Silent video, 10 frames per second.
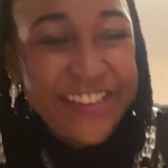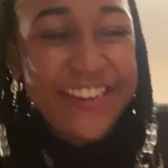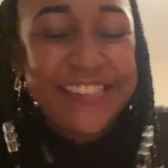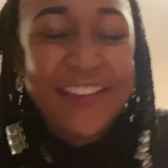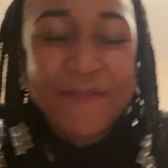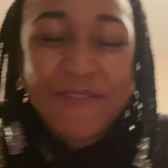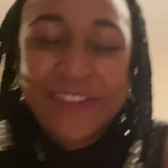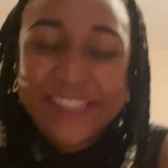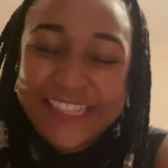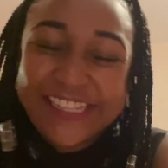goodness, I've been
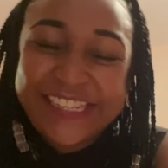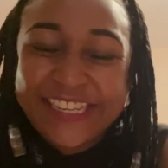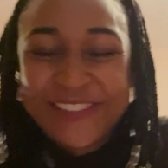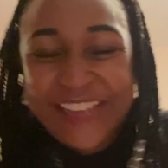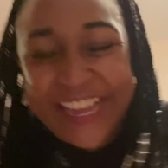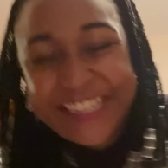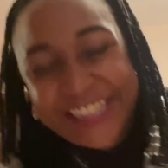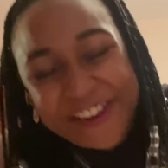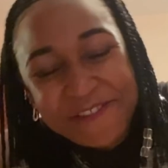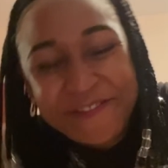wanting this day to get
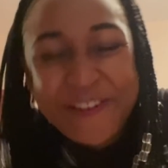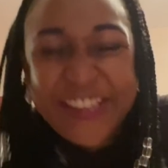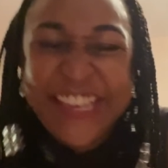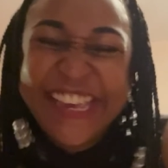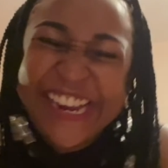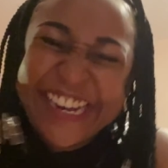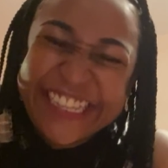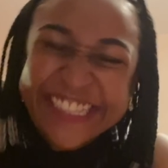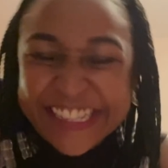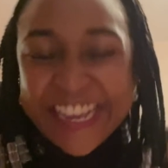here for
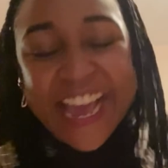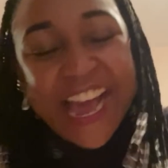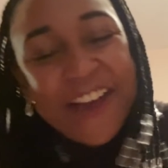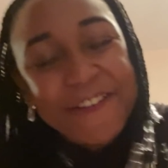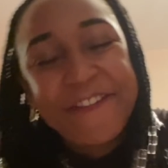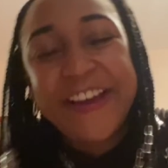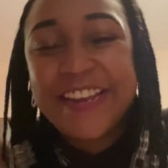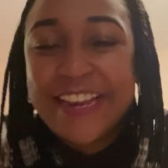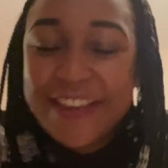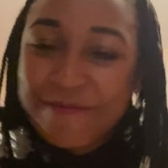years.
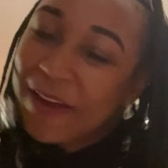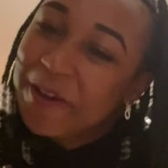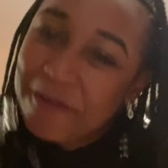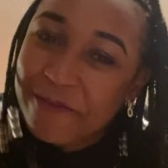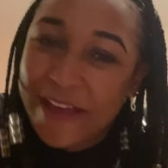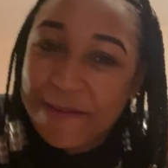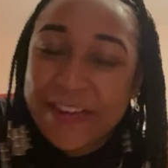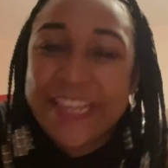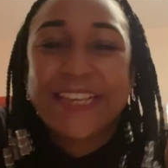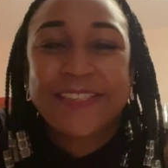Finally, my whole
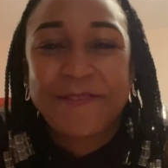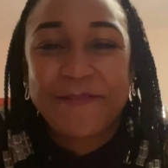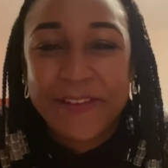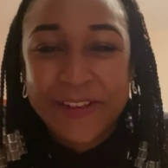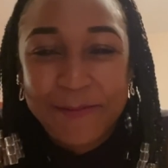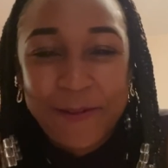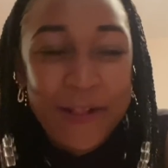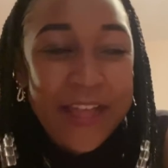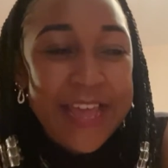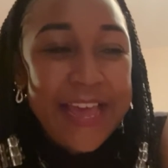family is available
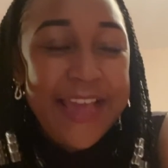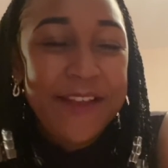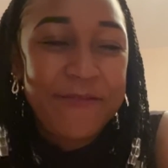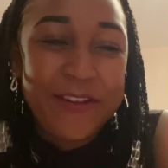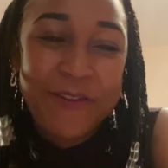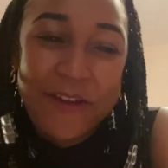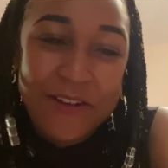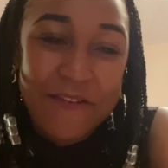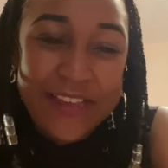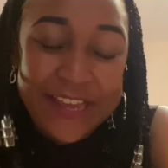and we are going
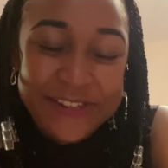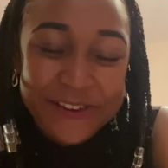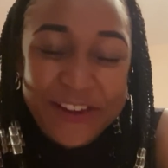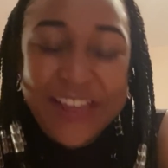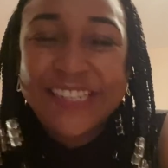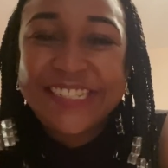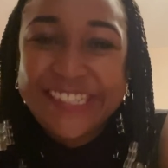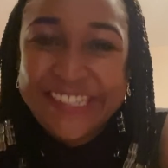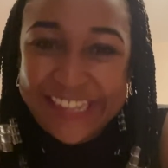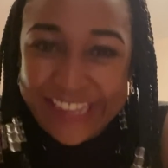on vacation
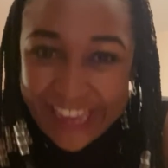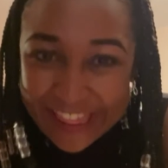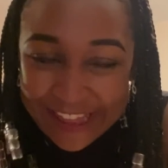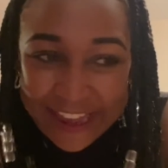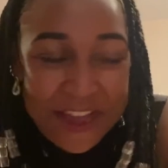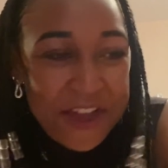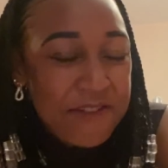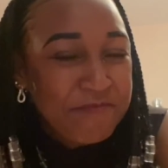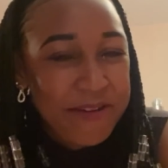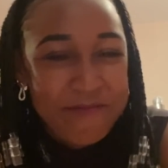together.
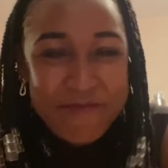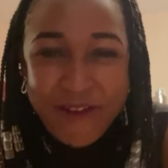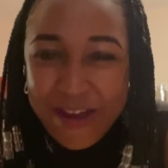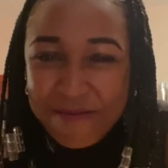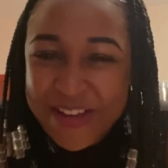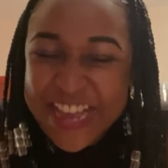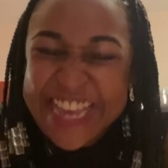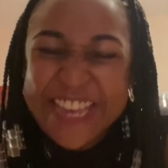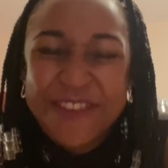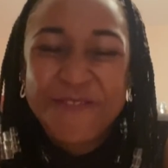My mom,
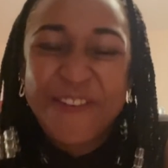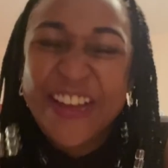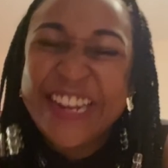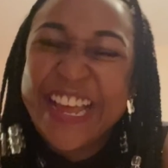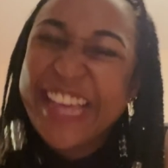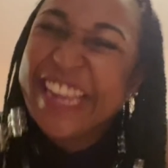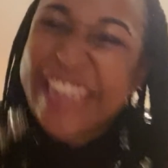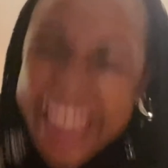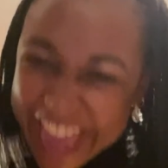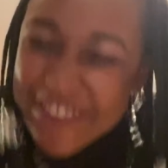Ivana
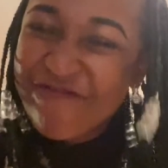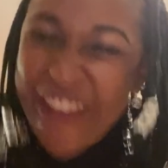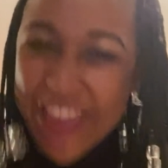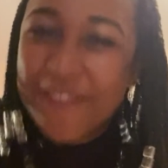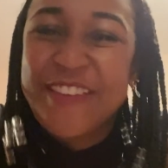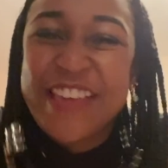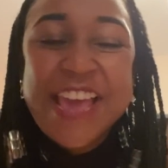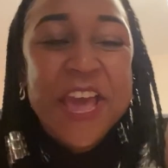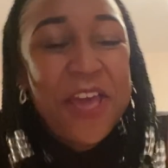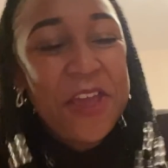Ray, baby.
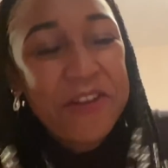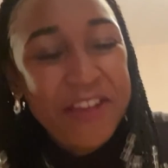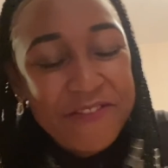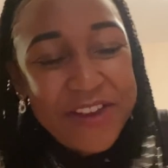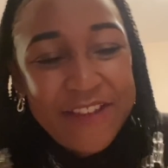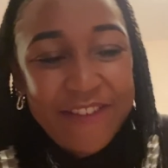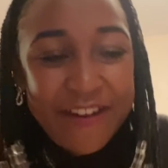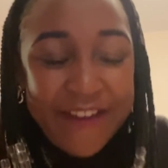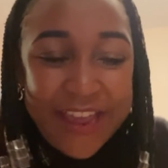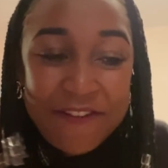You know,
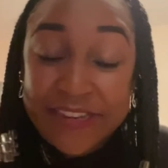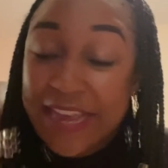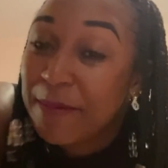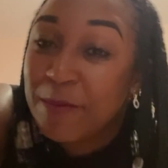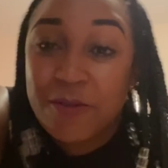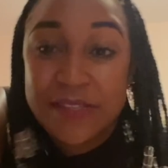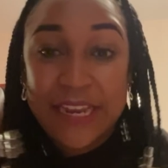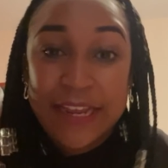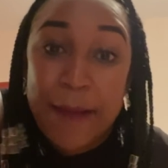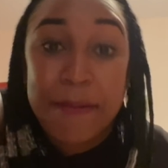Ivana Ray, every time I'm always
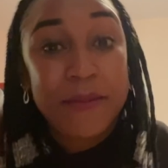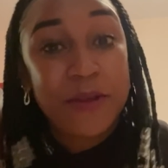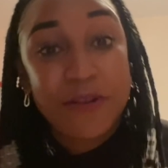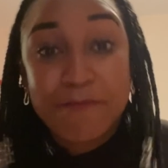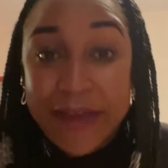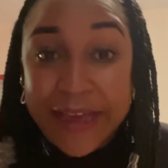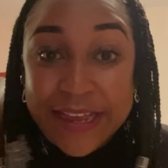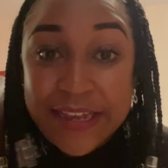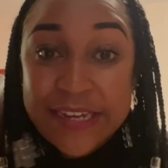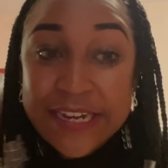telling her, Mommy, goodbye.
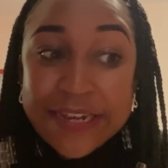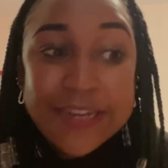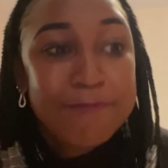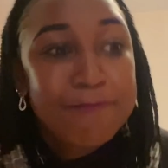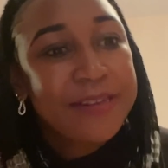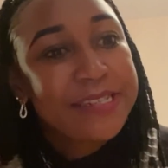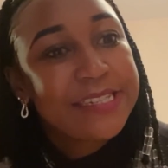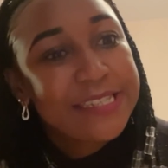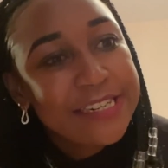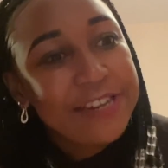But,
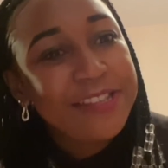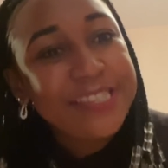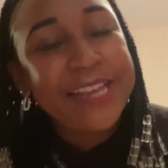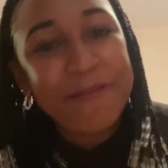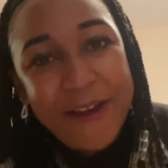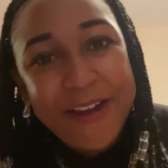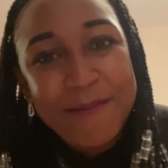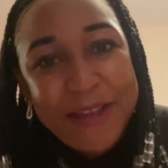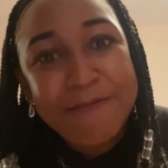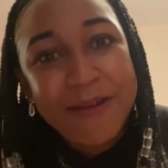you know, this time around, I'm
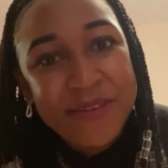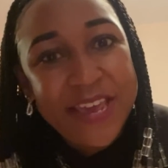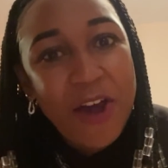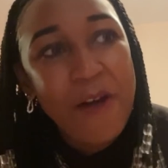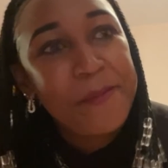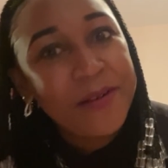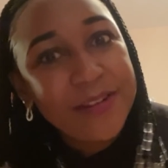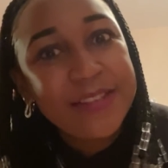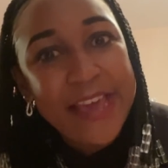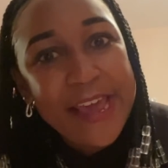like, Mommy, hop on
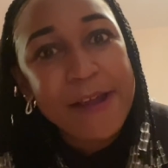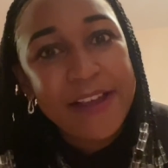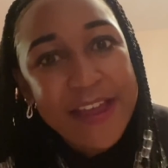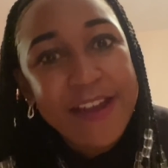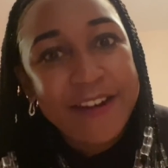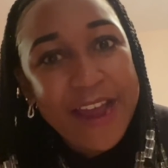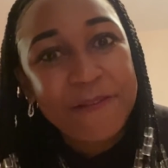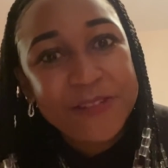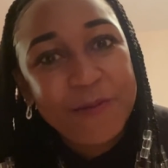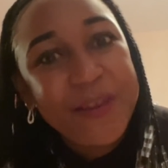on the air
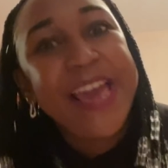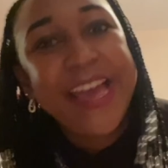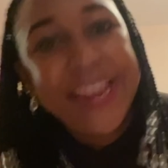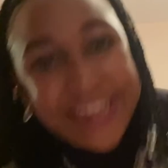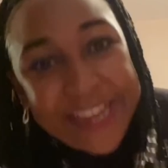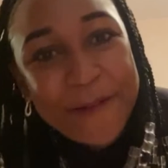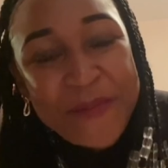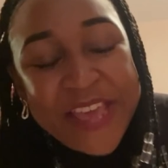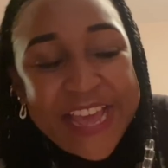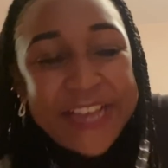aircraft. we heading.
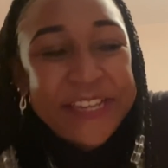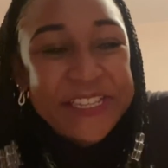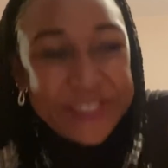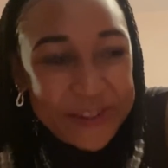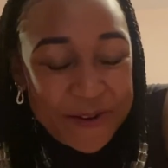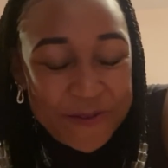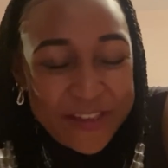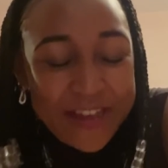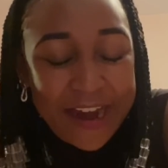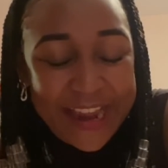So
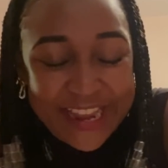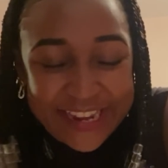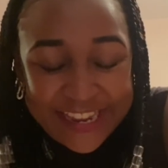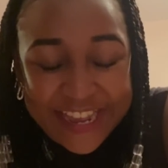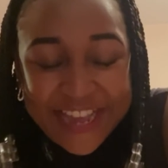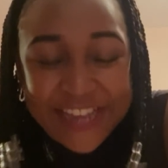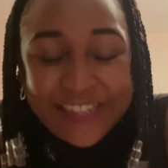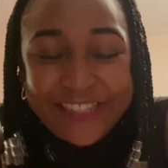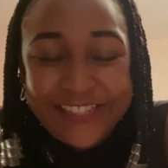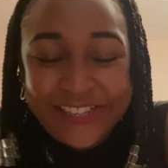we are heading
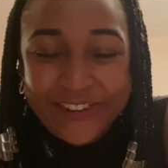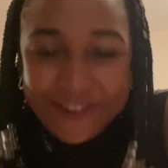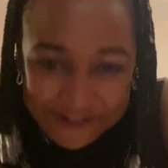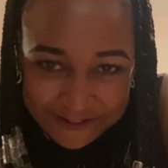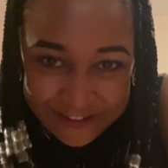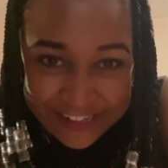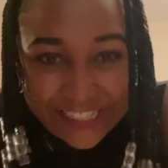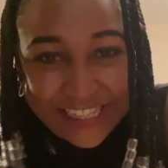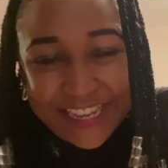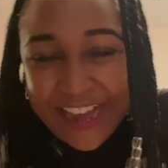to
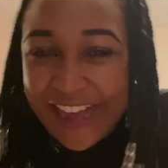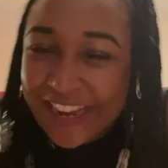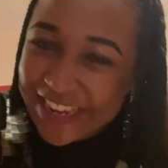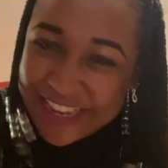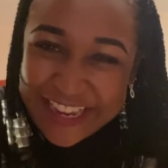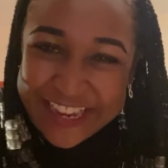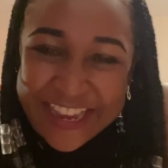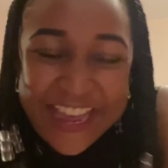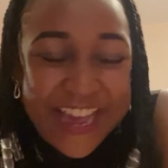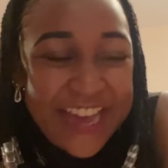Diani
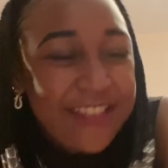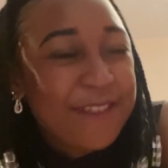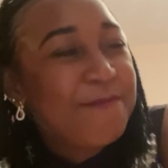the